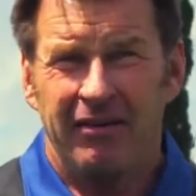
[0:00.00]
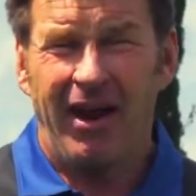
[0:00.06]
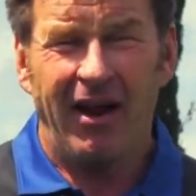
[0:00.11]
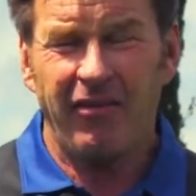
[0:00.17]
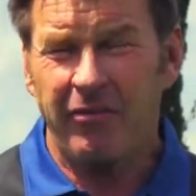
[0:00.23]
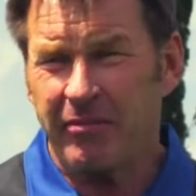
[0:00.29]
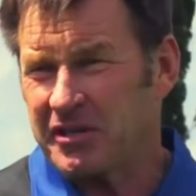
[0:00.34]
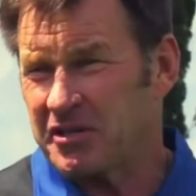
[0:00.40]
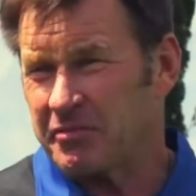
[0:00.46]

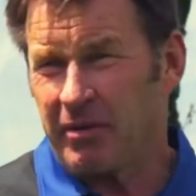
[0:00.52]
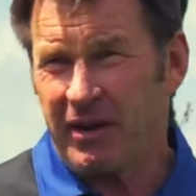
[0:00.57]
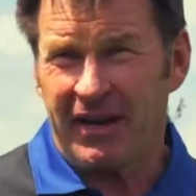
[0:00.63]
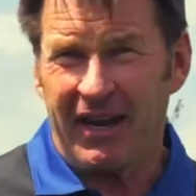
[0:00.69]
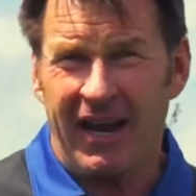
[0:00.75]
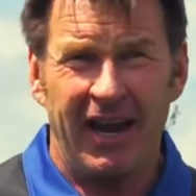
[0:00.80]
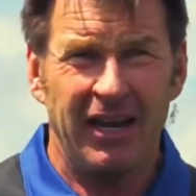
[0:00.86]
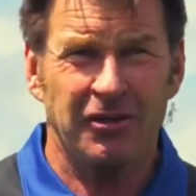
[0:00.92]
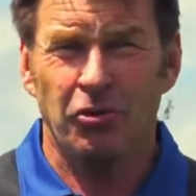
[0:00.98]
either me
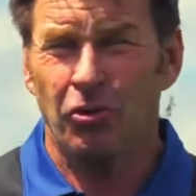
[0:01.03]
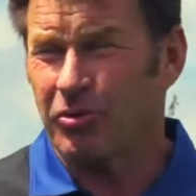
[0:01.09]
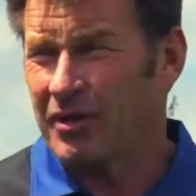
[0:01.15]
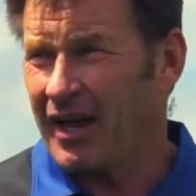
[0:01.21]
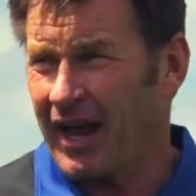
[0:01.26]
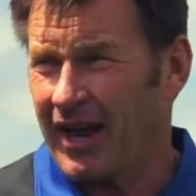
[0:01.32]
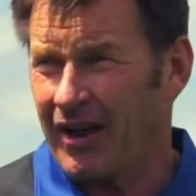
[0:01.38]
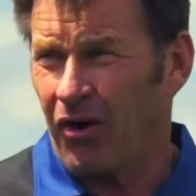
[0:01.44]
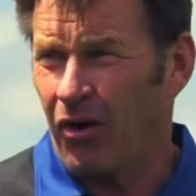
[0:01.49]
splitting hairs all
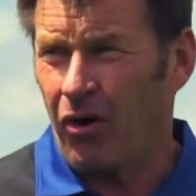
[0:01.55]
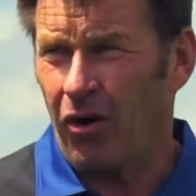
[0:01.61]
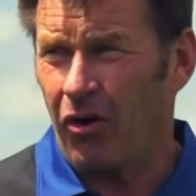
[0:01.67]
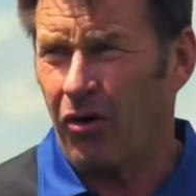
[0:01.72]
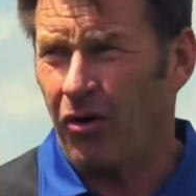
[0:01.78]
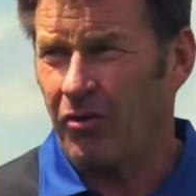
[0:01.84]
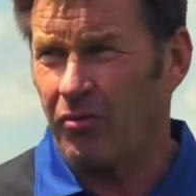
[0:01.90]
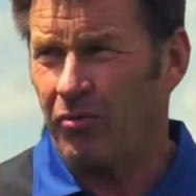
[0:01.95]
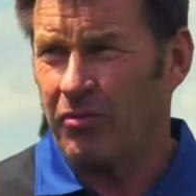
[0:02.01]
day,
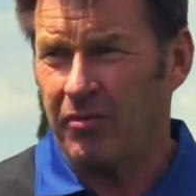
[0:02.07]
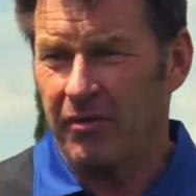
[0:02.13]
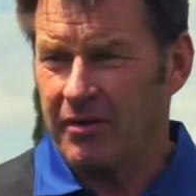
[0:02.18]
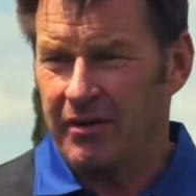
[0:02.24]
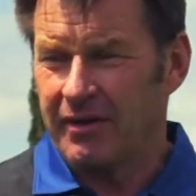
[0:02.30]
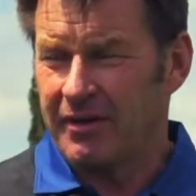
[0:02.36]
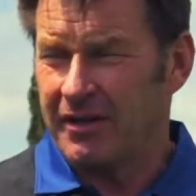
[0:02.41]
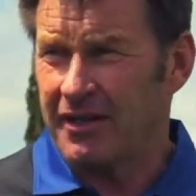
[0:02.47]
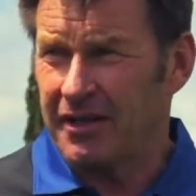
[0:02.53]
or
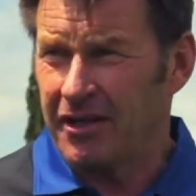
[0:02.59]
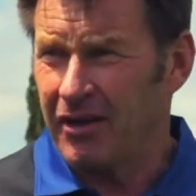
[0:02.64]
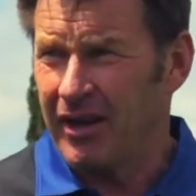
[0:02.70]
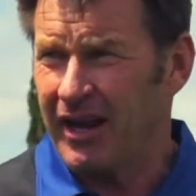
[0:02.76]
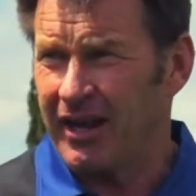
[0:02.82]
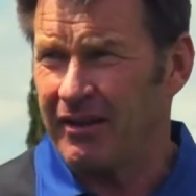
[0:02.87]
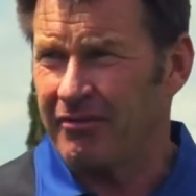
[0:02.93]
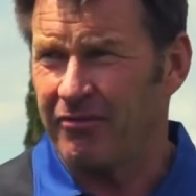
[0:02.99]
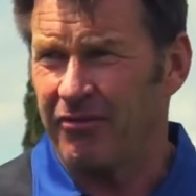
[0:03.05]
you
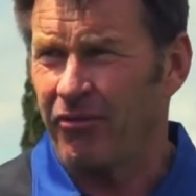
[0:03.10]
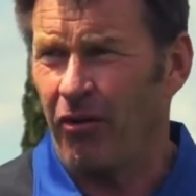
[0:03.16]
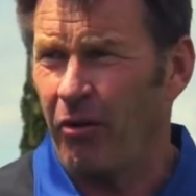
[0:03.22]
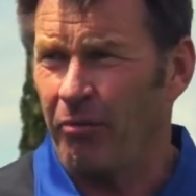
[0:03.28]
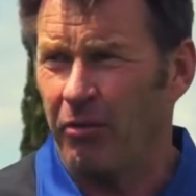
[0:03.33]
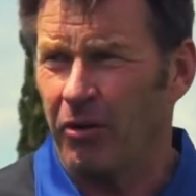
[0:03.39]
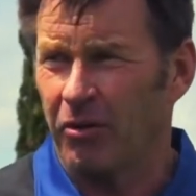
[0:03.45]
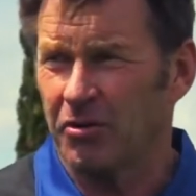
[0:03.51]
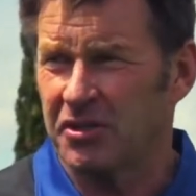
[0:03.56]
hit
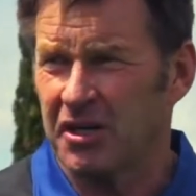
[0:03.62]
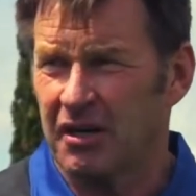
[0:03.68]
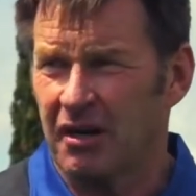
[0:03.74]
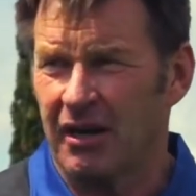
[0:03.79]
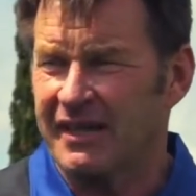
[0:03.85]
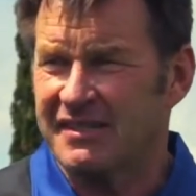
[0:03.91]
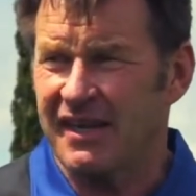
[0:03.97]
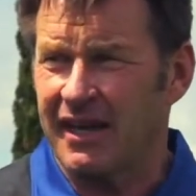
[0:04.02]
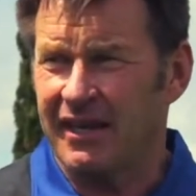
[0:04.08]
4 balls and you
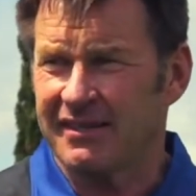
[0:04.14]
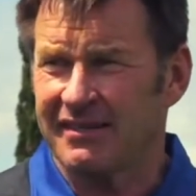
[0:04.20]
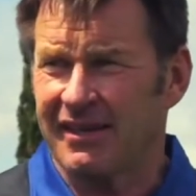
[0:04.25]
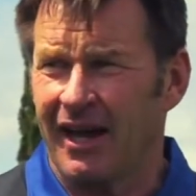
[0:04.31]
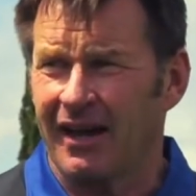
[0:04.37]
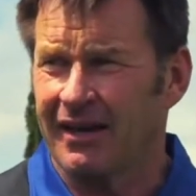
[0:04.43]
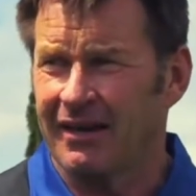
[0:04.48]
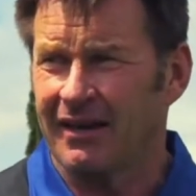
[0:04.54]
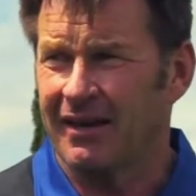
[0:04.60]
go, that's it, it's
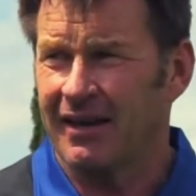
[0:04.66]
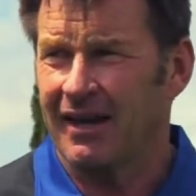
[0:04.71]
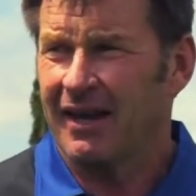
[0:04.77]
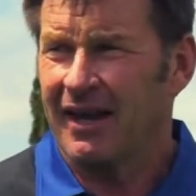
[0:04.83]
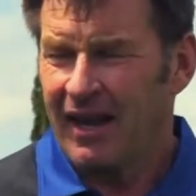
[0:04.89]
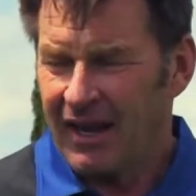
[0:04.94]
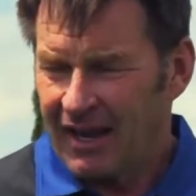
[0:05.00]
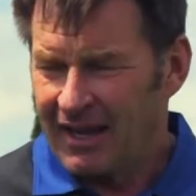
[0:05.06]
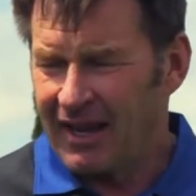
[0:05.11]
done.
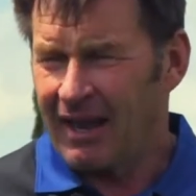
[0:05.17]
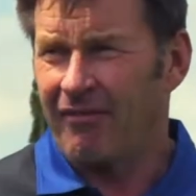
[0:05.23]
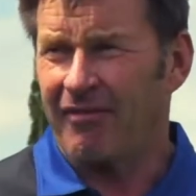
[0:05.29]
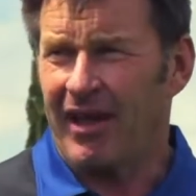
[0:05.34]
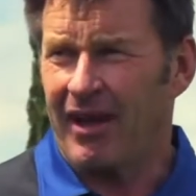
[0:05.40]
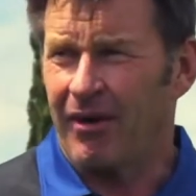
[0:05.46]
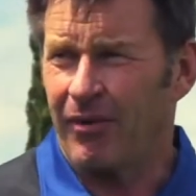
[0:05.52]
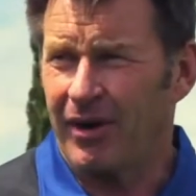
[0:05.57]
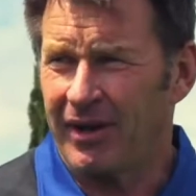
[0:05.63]
Love
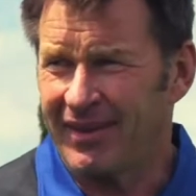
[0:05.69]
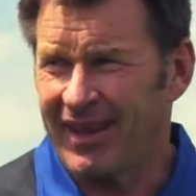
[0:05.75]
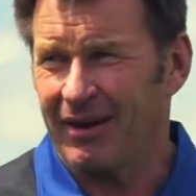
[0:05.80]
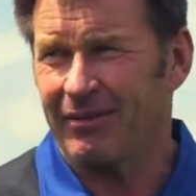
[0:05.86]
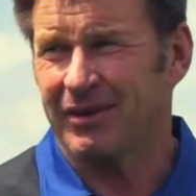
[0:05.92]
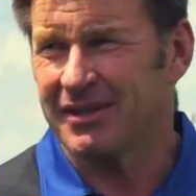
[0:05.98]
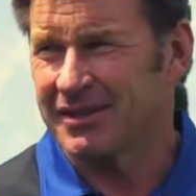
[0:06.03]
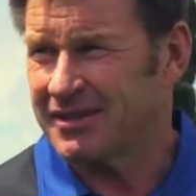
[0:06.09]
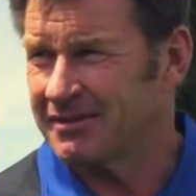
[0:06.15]
that one. That
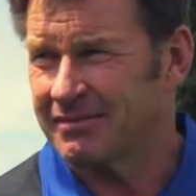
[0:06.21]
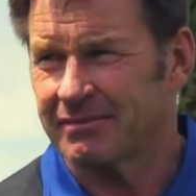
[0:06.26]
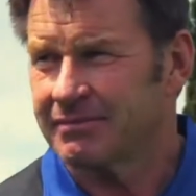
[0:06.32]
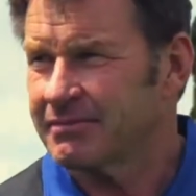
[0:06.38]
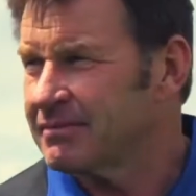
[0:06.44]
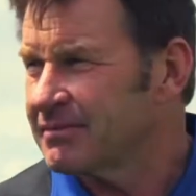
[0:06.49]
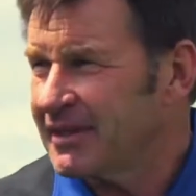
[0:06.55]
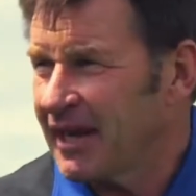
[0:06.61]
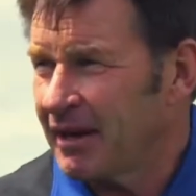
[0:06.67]
one's,
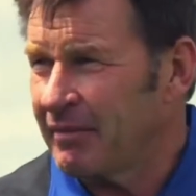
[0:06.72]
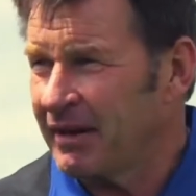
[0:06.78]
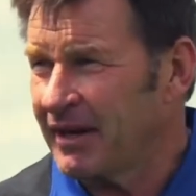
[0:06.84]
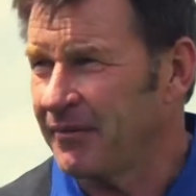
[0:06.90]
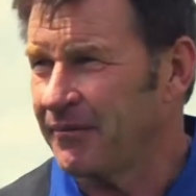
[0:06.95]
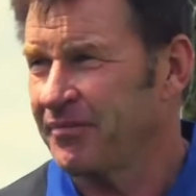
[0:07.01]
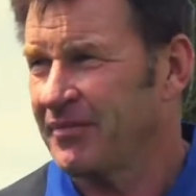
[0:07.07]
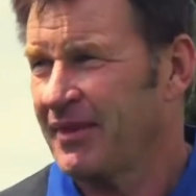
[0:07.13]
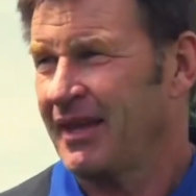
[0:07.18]
get me?
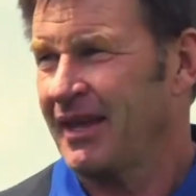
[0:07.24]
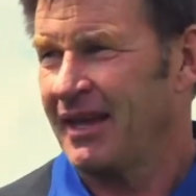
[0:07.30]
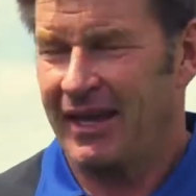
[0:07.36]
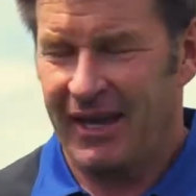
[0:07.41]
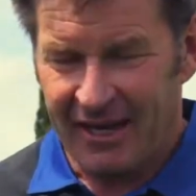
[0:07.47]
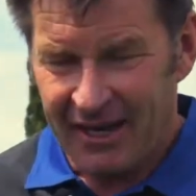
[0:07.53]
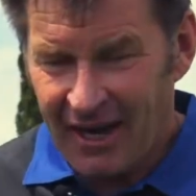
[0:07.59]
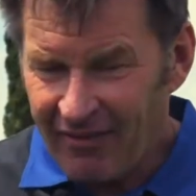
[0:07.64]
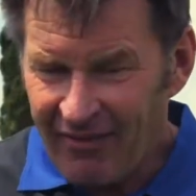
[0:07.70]

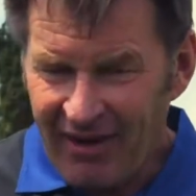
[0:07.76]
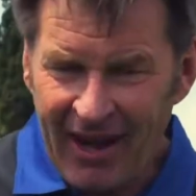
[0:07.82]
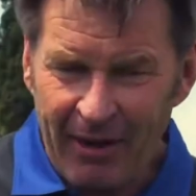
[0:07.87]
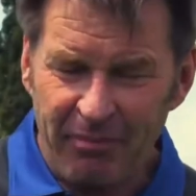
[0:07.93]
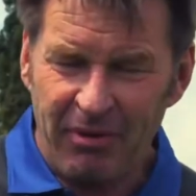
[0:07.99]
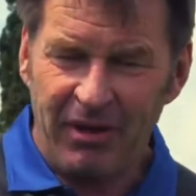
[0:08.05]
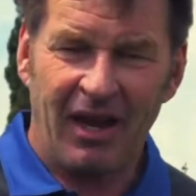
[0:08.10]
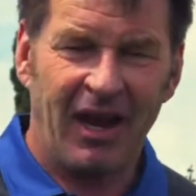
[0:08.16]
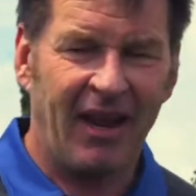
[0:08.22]
It can either
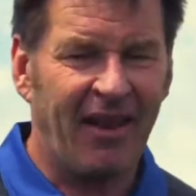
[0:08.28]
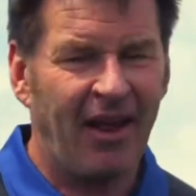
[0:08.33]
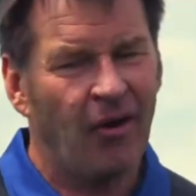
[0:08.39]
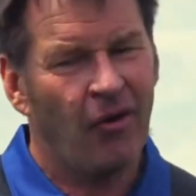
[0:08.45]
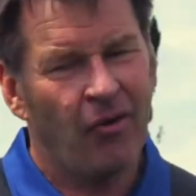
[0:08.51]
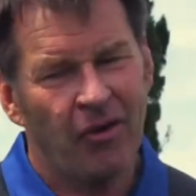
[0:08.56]
happen like that